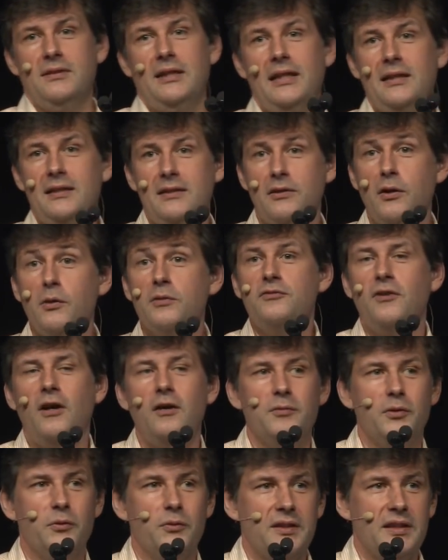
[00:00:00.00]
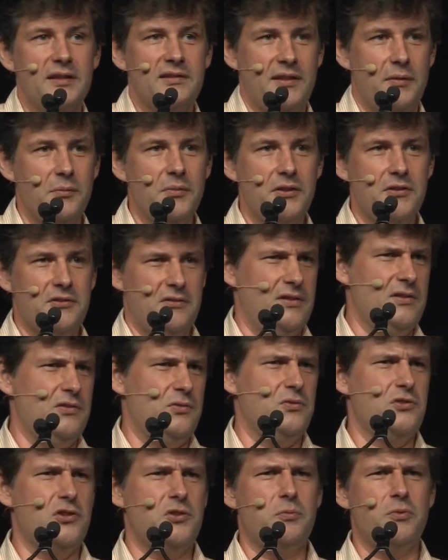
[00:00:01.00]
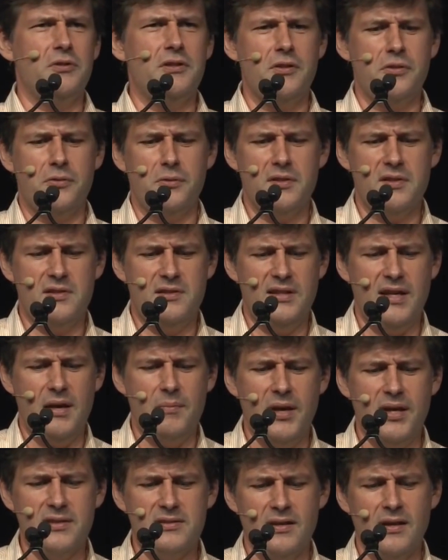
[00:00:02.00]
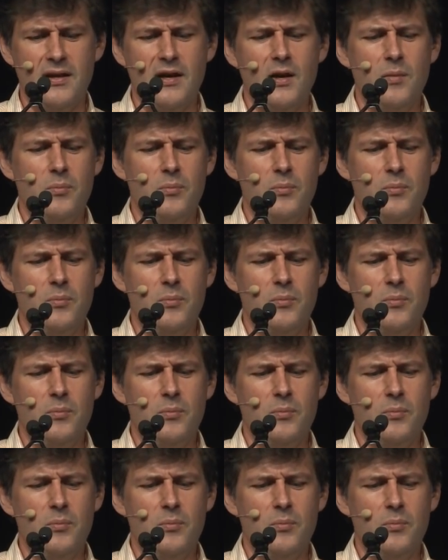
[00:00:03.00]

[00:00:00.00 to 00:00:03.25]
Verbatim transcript: had no involvement with this image, this was just put in through the CMS,